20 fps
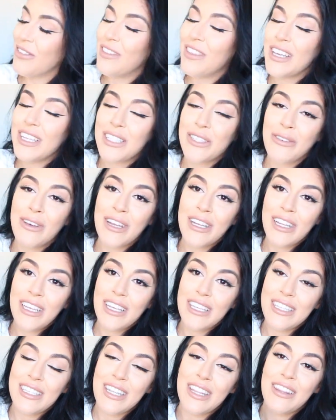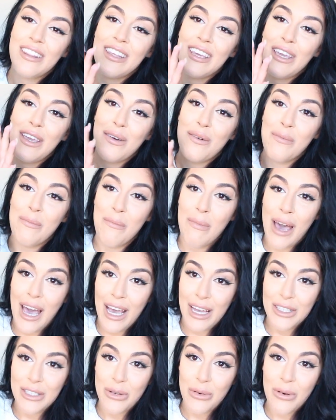this one is the
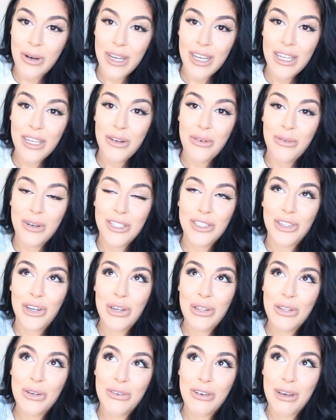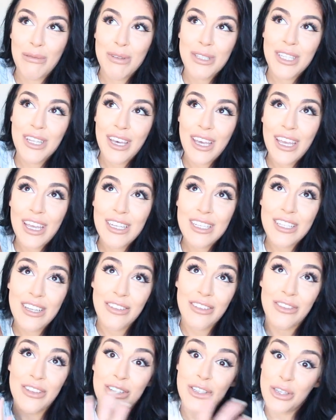matte one, which on the website,
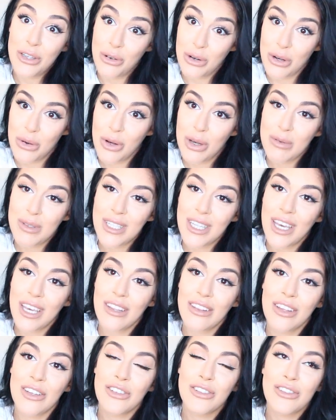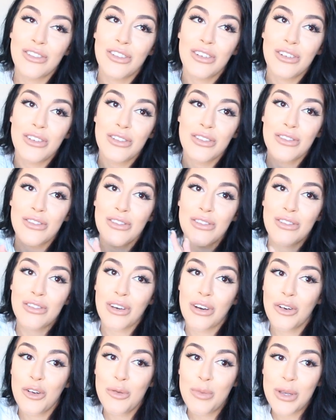the Dior website, they just looked
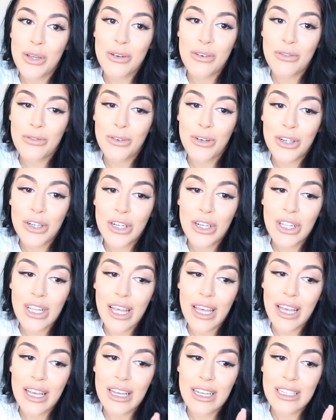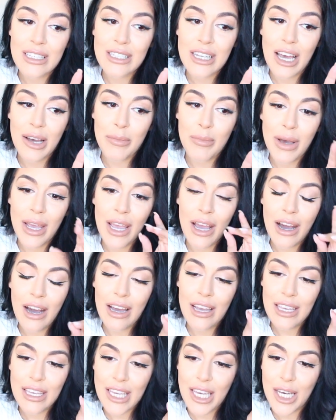so beautiful, and my
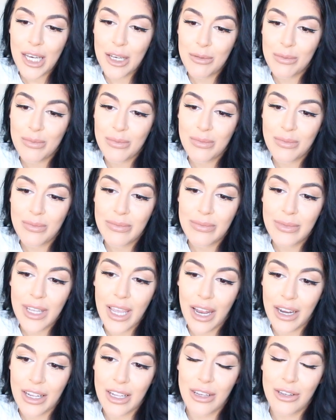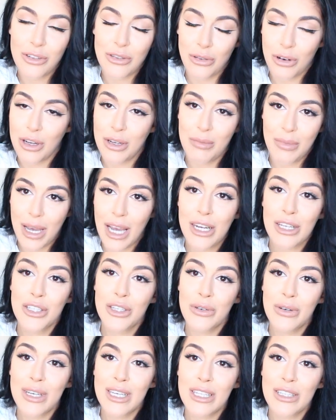eye kept getting drawn back
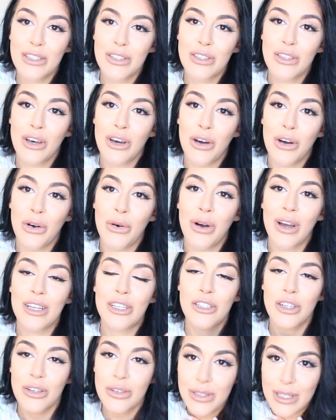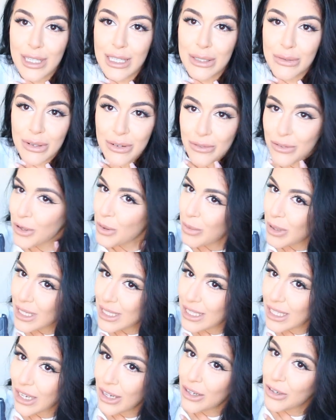to it, so I chose this one for
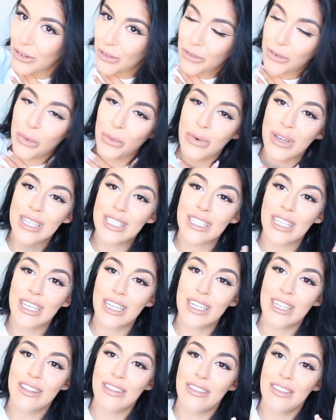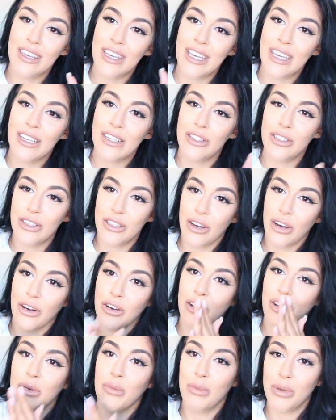myself. We did the
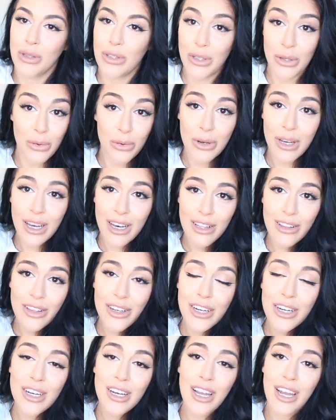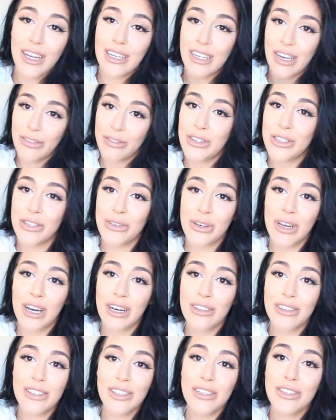dark blue color. I never do
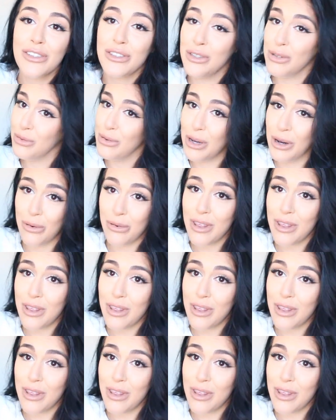colors, you know